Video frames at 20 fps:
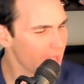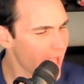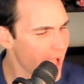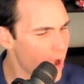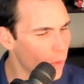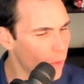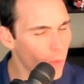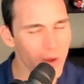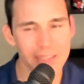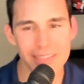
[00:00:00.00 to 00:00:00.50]
I
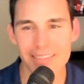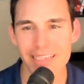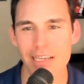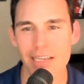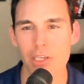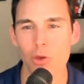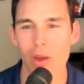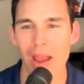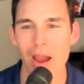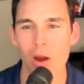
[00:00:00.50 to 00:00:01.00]
want to tell
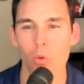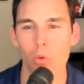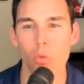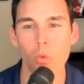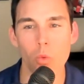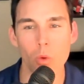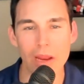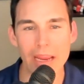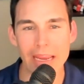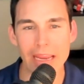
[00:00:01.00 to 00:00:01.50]
you how
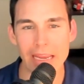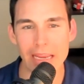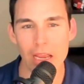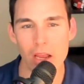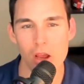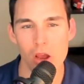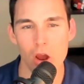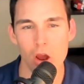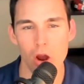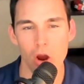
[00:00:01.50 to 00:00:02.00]
we
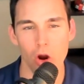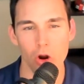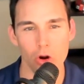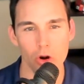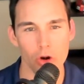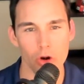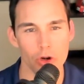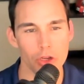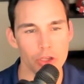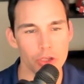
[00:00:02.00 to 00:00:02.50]

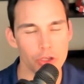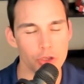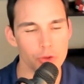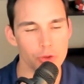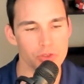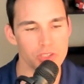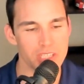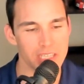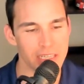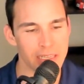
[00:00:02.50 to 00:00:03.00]
are
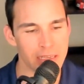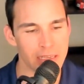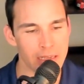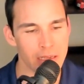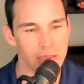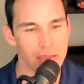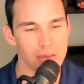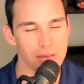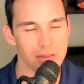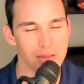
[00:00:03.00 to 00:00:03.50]

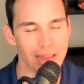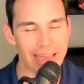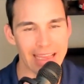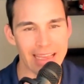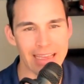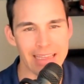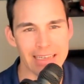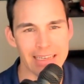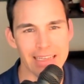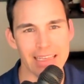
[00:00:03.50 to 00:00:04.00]
using
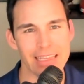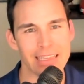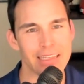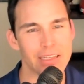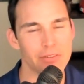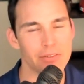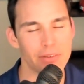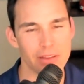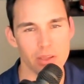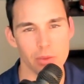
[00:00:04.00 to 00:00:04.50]
land and
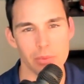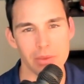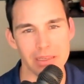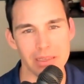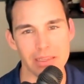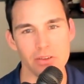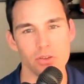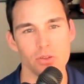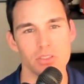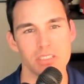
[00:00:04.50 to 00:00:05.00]
development
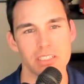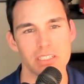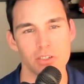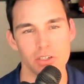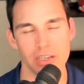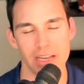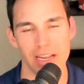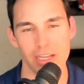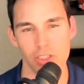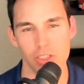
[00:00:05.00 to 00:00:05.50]
deals here
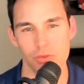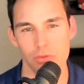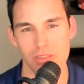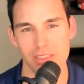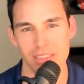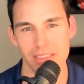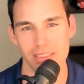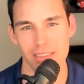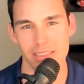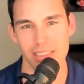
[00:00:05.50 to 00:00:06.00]
in Nashville,
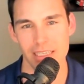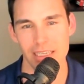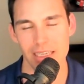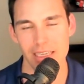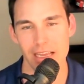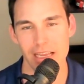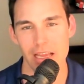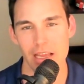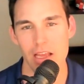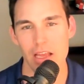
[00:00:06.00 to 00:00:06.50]

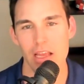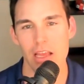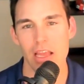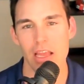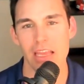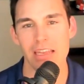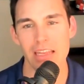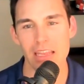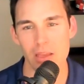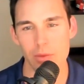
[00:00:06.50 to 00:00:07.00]
Tennessee,
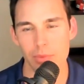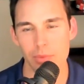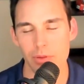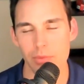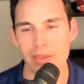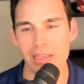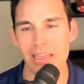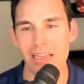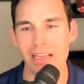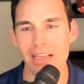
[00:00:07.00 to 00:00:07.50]
and
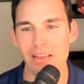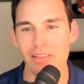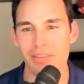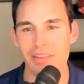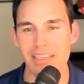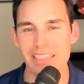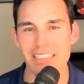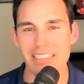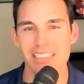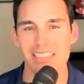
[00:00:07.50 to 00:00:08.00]
implementing
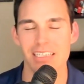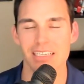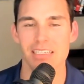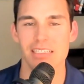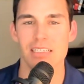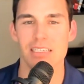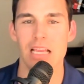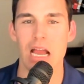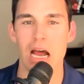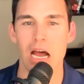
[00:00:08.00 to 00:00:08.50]
these
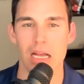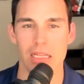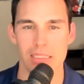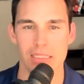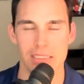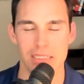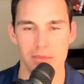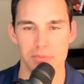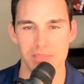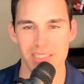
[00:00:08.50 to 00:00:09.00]
6
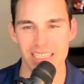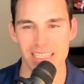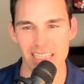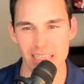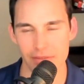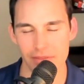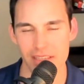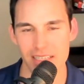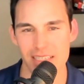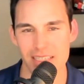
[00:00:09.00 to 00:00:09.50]
concepts to
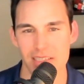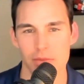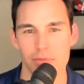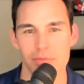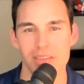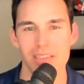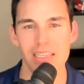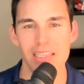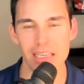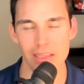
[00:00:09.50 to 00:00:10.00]
give this some
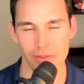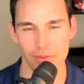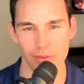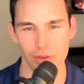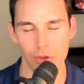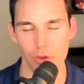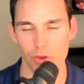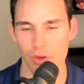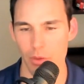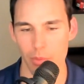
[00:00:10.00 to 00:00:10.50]
teeth.
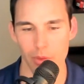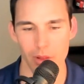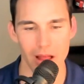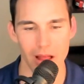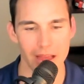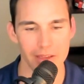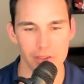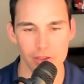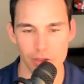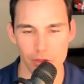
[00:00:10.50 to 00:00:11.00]
And you can
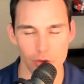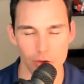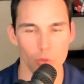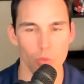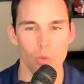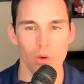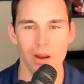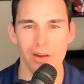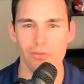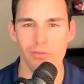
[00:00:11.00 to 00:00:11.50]
apply it to,
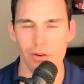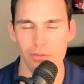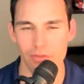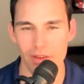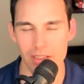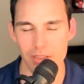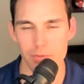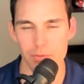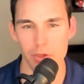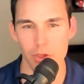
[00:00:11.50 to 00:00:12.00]
whatever
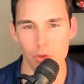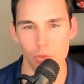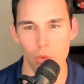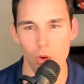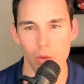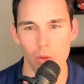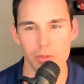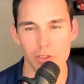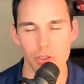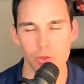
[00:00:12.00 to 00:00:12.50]
investment you
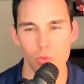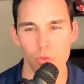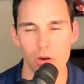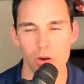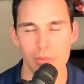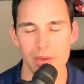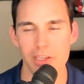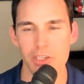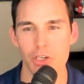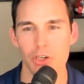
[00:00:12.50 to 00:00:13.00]
want, but you want
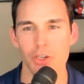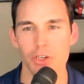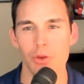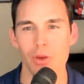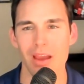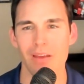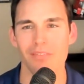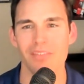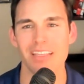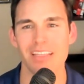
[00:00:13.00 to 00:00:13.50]
to make sure you
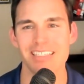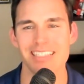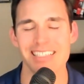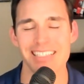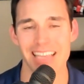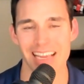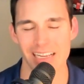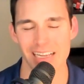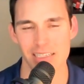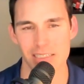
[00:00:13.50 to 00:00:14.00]
have these
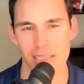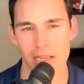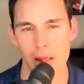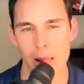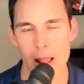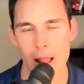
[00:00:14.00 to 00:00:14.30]
6.